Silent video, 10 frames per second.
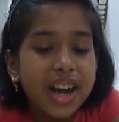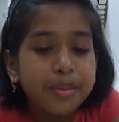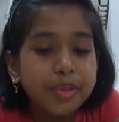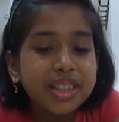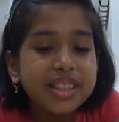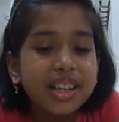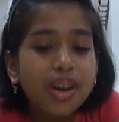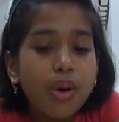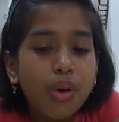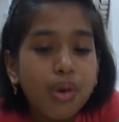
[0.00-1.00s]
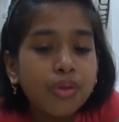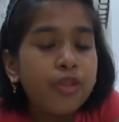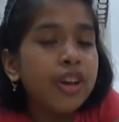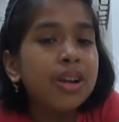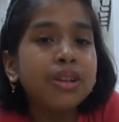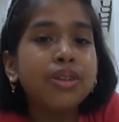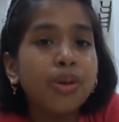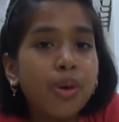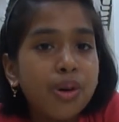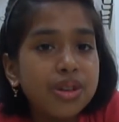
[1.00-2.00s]
means that the ovule
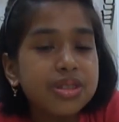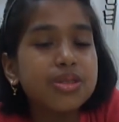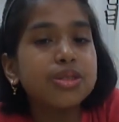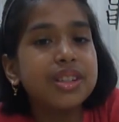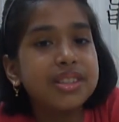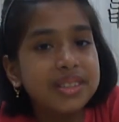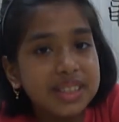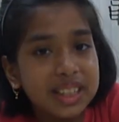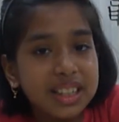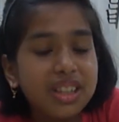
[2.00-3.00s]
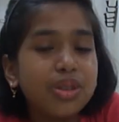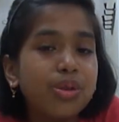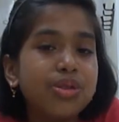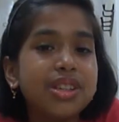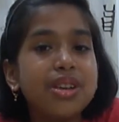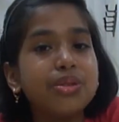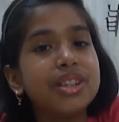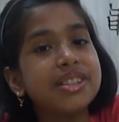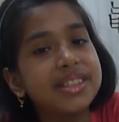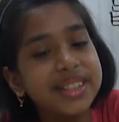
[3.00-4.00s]
grows into
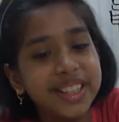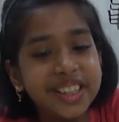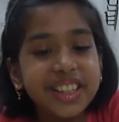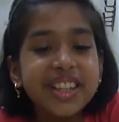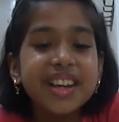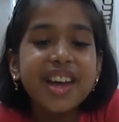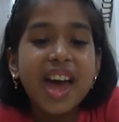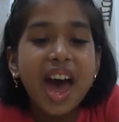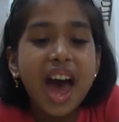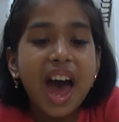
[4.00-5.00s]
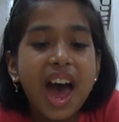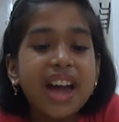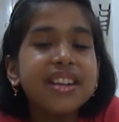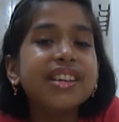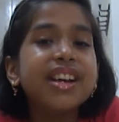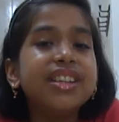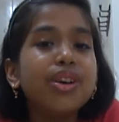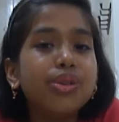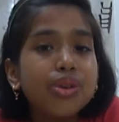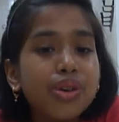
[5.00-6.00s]
the seed, and
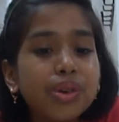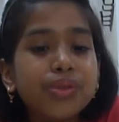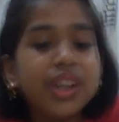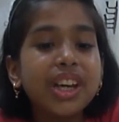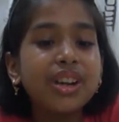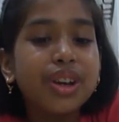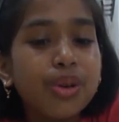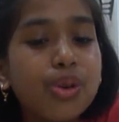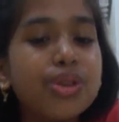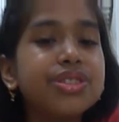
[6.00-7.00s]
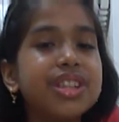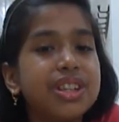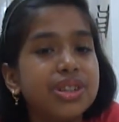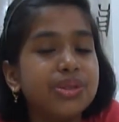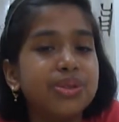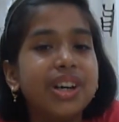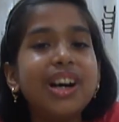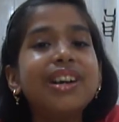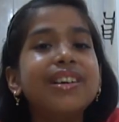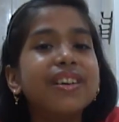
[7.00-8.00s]
the ovary grows into the
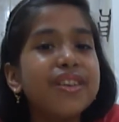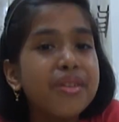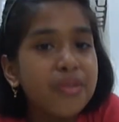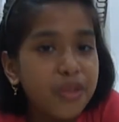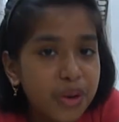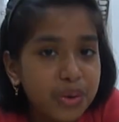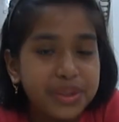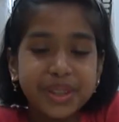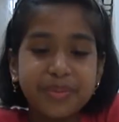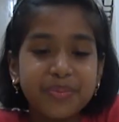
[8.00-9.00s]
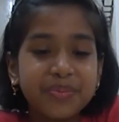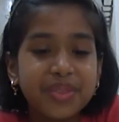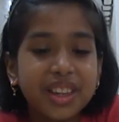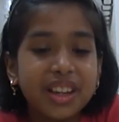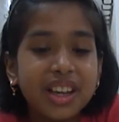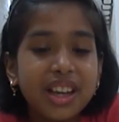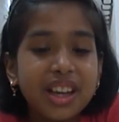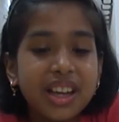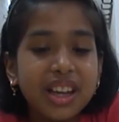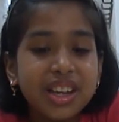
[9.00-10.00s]
fruit.
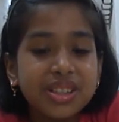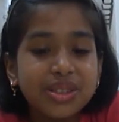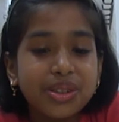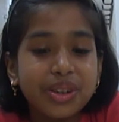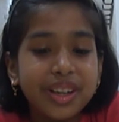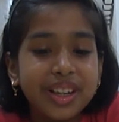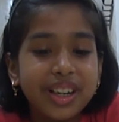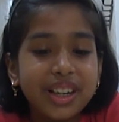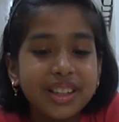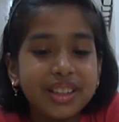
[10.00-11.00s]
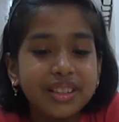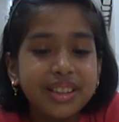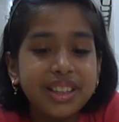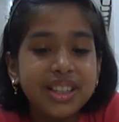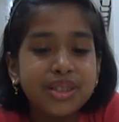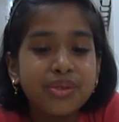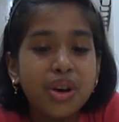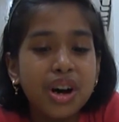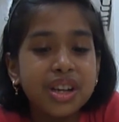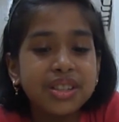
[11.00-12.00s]
So here, these
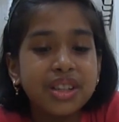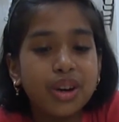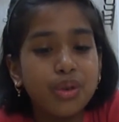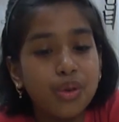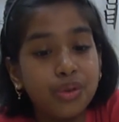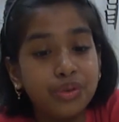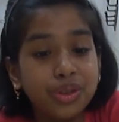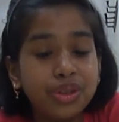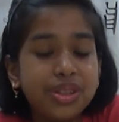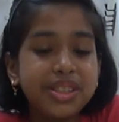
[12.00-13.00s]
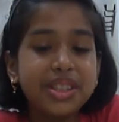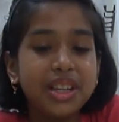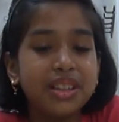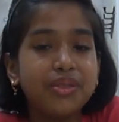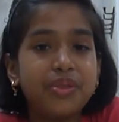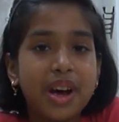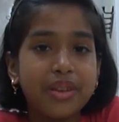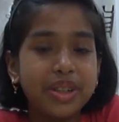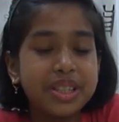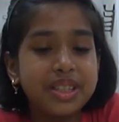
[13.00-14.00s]
was the ovules in the
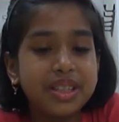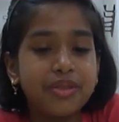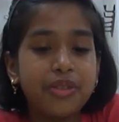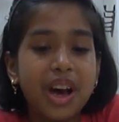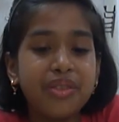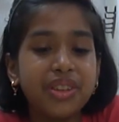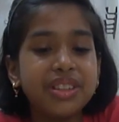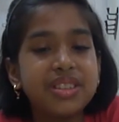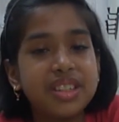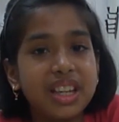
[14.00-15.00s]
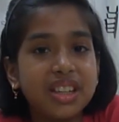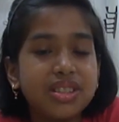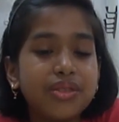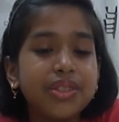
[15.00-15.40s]
flowering stage of